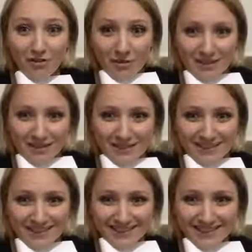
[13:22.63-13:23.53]
the
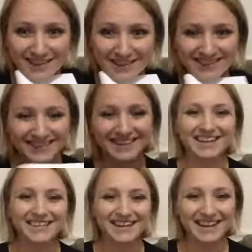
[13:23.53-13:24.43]
questions.
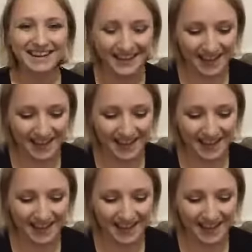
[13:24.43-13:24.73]
Okay?